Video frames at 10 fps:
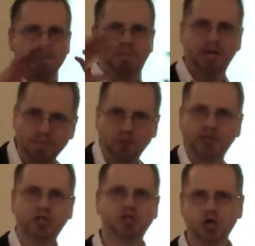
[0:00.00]

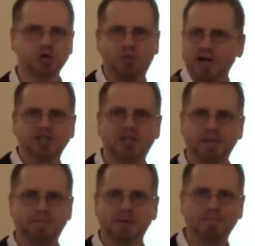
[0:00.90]
people in the church, what is
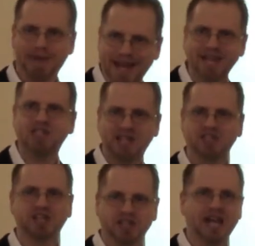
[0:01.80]
the, the main
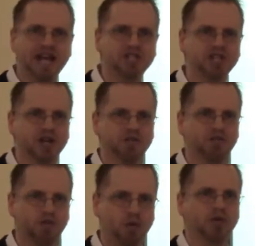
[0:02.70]
designation
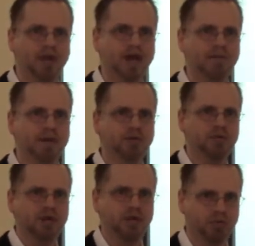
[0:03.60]
for them
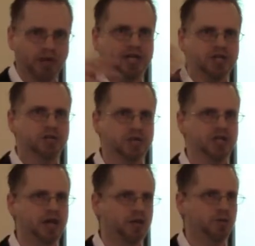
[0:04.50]
in, in relation to
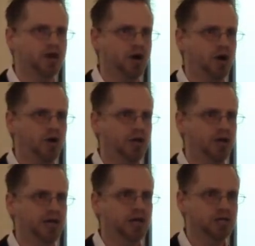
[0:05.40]
each other? We call
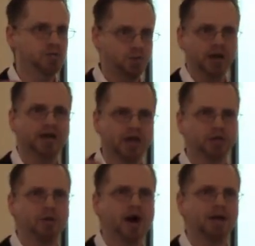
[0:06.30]
each one
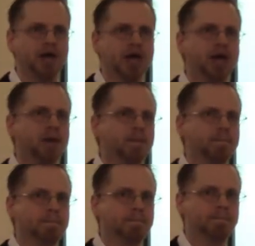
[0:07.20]
another what?
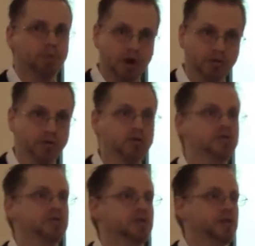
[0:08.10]

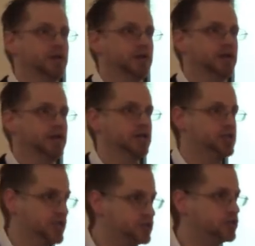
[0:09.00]
Brothers and
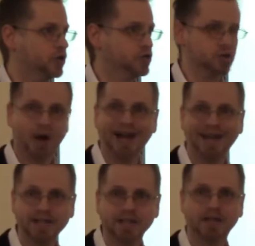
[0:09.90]
sisters,
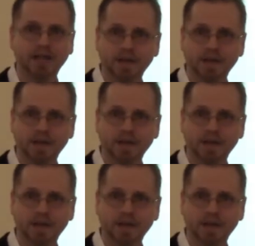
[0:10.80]
right?